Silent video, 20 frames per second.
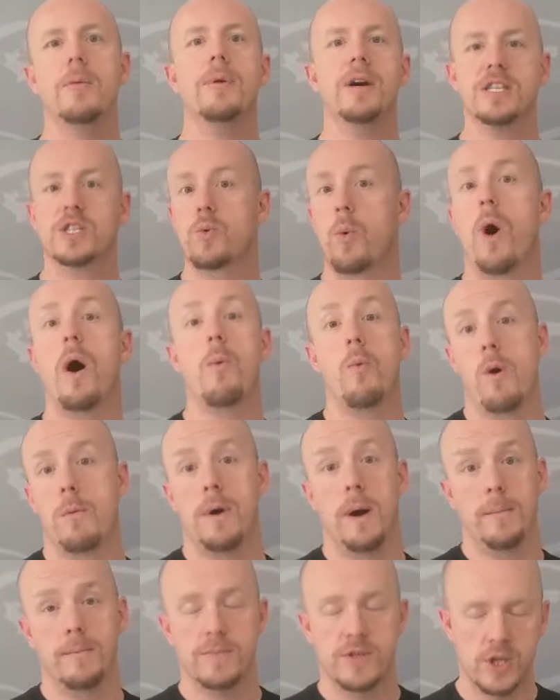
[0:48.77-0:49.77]
a squat
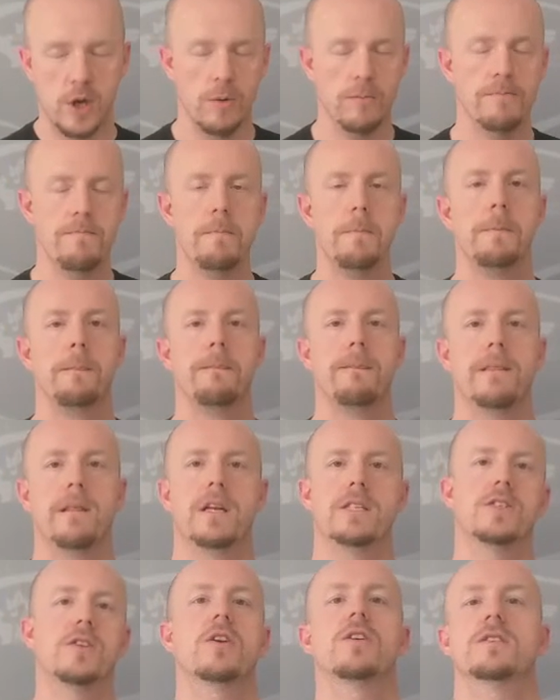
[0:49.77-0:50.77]
warm-up. So
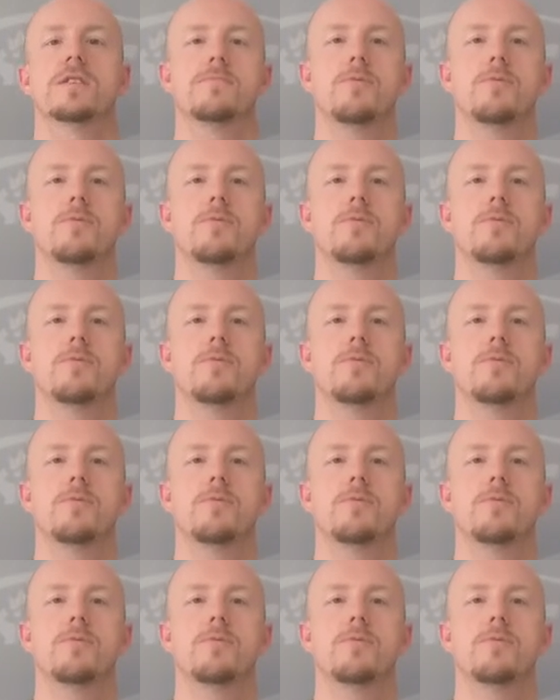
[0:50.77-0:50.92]
let's look at